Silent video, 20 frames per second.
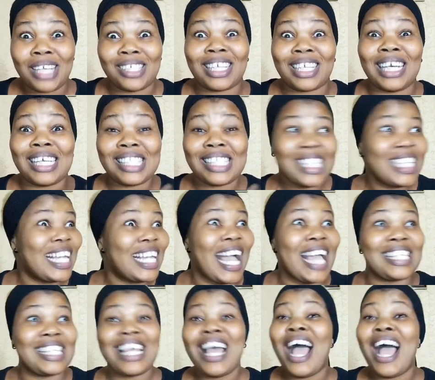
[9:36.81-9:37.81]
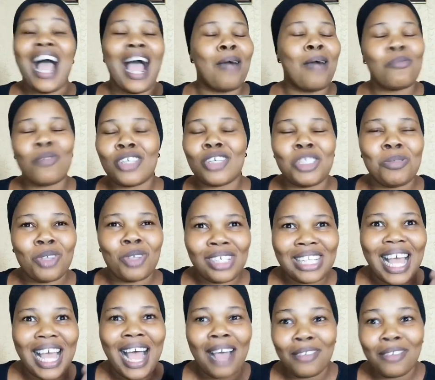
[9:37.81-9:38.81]
As you can see, guys, I'm rushing
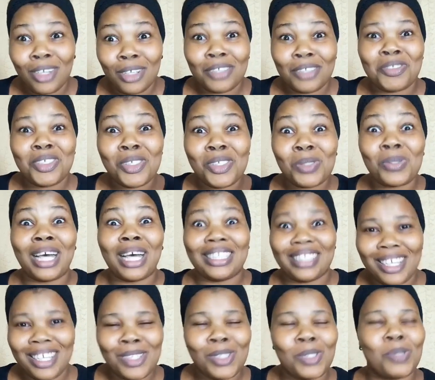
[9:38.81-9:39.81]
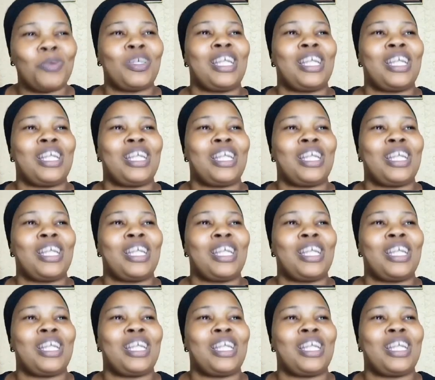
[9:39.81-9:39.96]
because I have a lot of things to attend to,